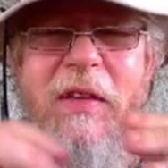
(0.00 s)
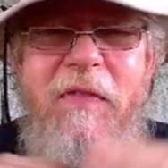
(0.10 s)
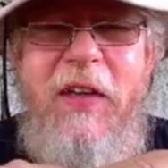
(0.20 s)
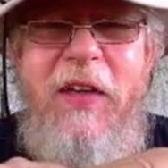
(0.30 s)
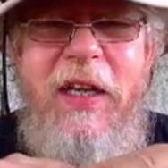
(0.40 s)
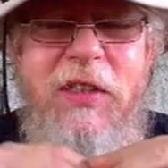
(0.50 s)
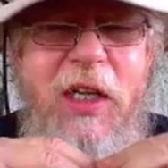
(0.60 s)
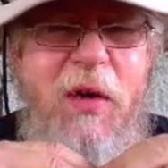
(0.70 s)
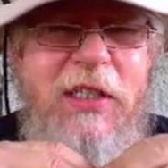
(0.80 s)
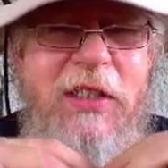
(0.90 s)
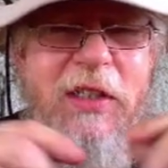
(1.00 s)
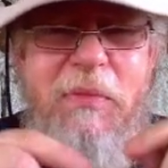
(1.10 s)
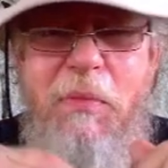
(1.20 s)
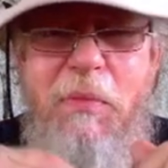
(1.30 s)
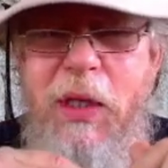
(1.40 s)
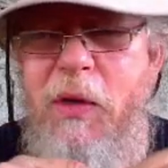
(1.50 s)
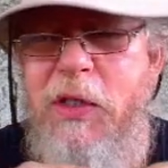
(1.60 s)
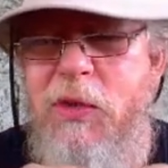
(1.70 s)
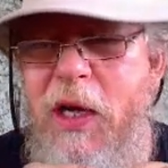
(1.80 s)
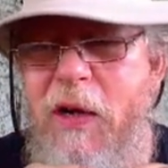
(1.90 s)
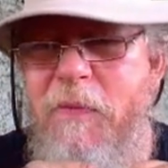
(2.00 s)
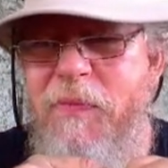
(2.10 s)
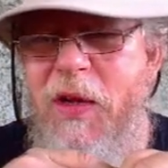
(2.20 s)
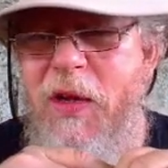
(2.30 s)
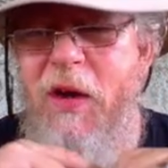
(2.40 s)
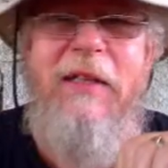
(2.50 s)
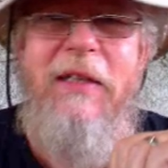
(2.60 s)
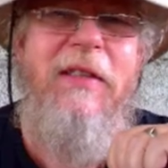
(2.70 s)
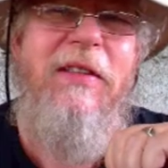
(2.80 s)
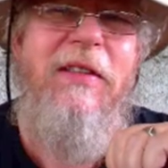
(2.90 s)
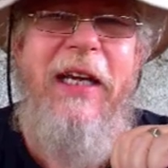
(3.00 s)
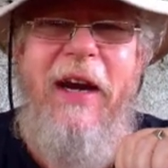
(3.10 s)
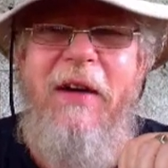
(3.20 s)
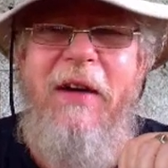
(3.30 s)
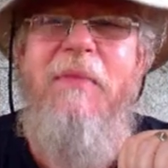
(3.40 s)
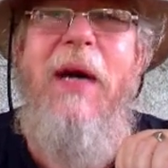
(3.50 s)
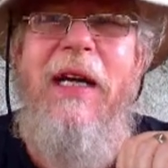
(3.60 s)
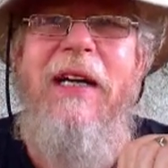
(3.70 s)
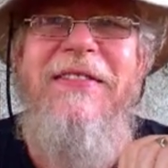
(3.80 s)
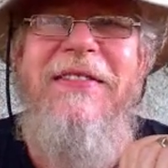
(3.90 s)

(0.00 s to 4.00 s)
videos in question below as well. All right? Take care. Bye now.